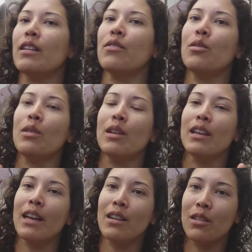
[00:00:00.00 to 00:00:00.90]
If you can
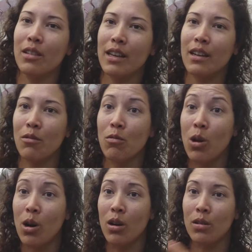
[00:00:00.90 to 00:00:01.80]
get to like a
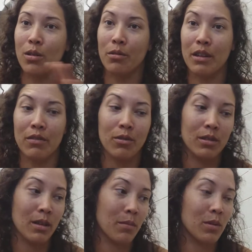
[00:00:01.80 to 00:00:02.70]
wall or reef or
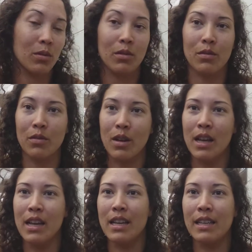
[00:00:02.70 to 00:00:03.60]
some sort
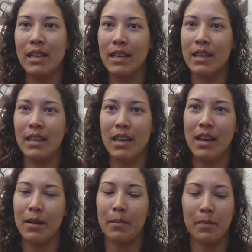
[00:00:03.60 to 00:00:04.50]
of
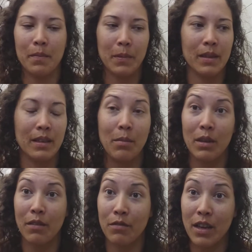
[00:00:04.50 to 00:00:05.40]

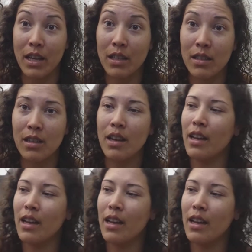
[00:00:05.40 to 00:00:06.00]
something fixed,